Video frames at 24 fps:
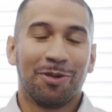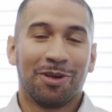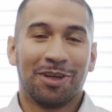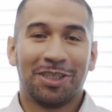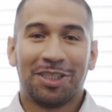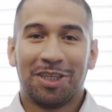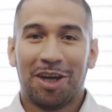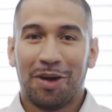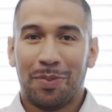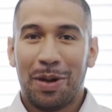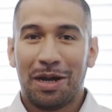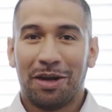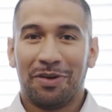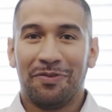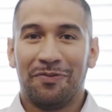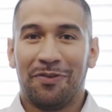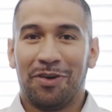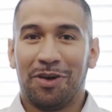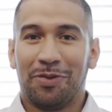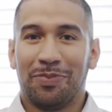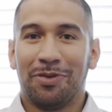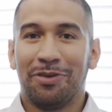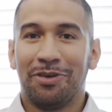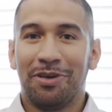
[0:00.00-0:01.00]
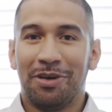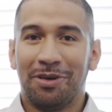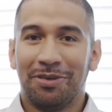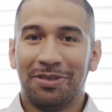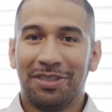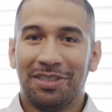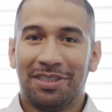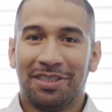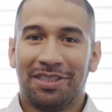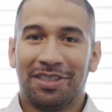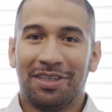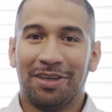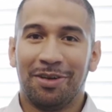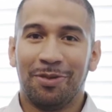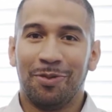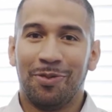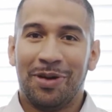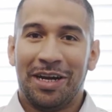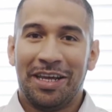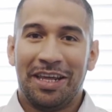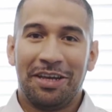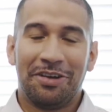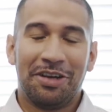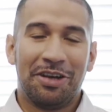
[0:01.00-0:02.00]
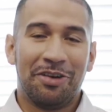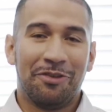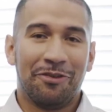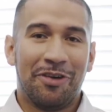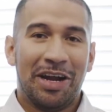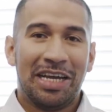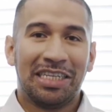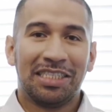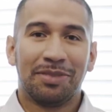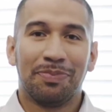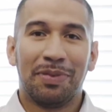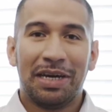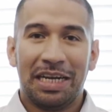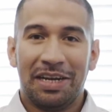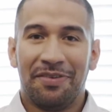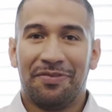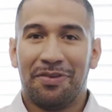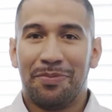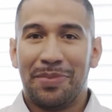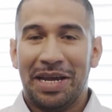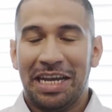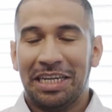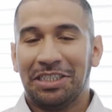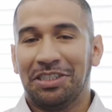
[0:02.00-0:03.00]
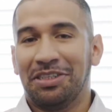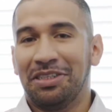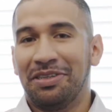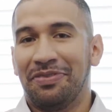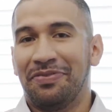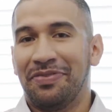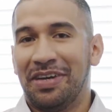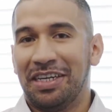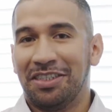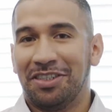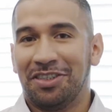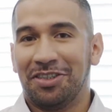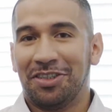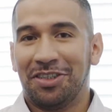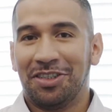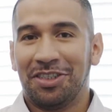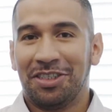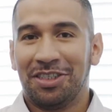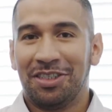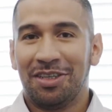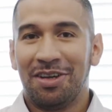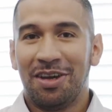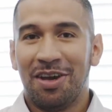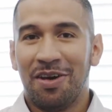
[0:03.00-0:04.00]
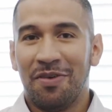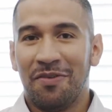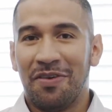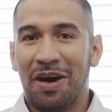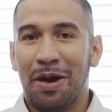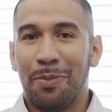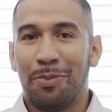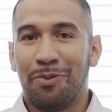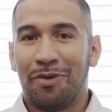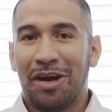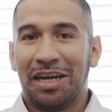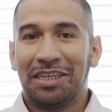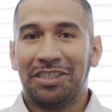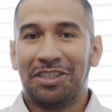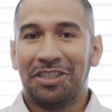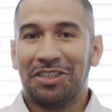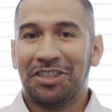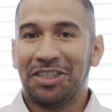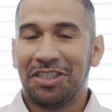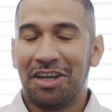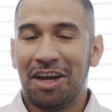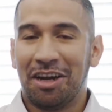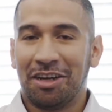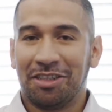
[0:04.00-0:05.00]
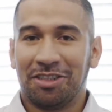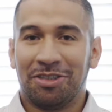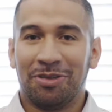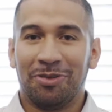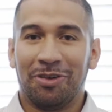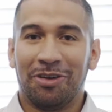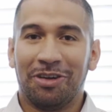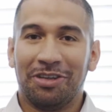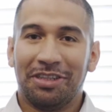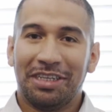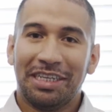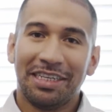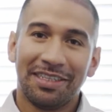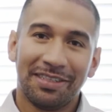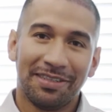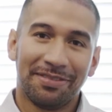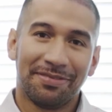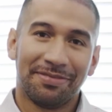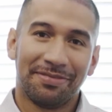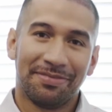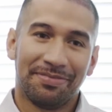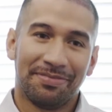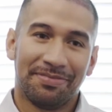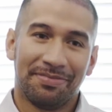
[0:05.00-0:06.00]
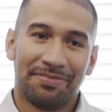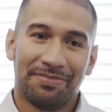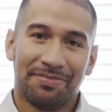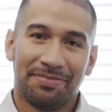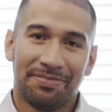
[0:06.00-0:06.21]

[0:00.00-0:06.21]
Hi, I'm Frank Garavello. We're going to talk about convertible notes, a way that you can raise money from angel investors without pricing your